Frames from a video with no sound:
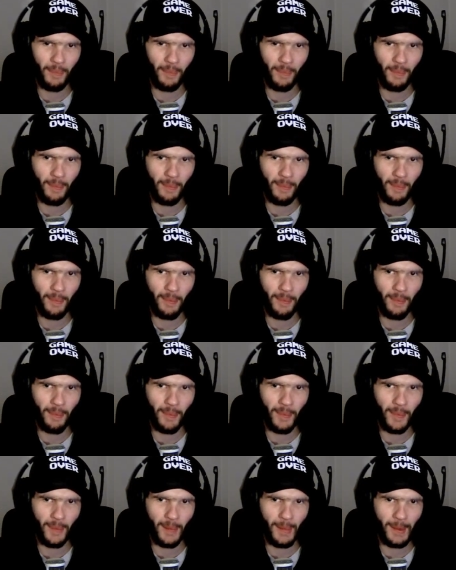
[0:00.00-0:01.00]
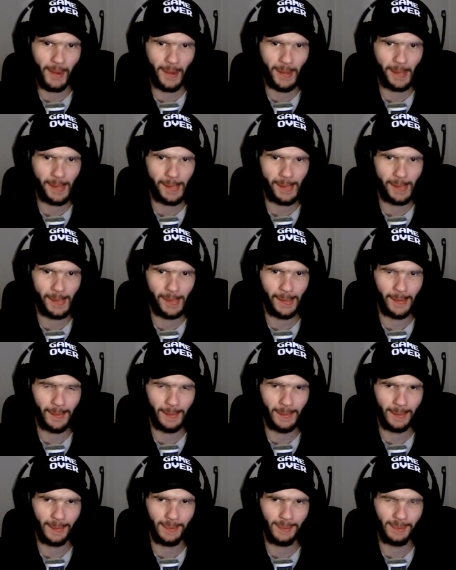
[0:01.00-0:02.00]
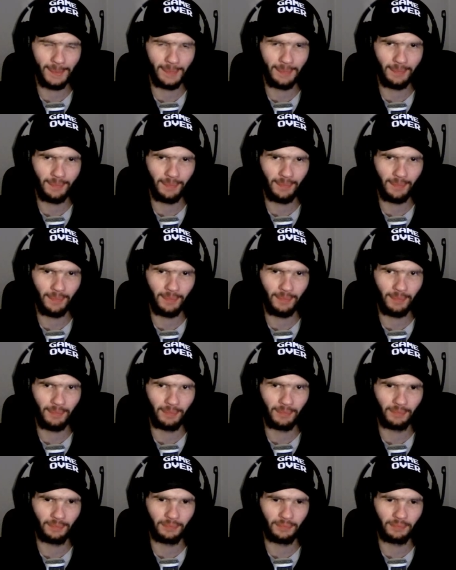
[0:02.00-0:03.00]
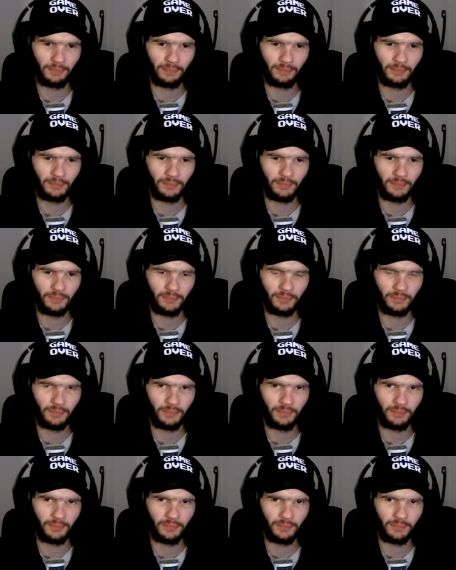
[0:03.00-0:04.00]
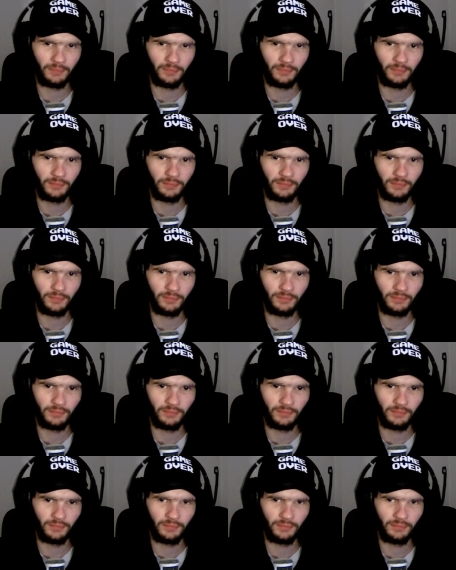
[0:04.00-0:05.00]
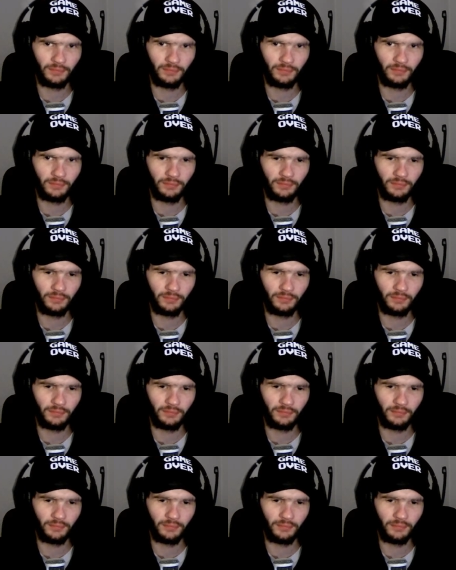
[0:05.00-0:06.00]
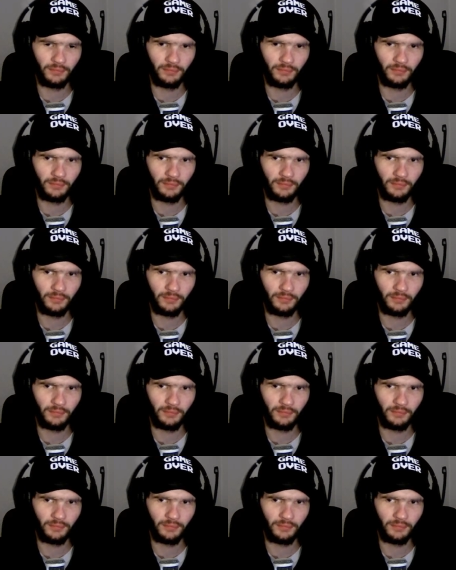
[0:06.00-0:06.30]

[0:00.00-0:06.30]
Nothing is said.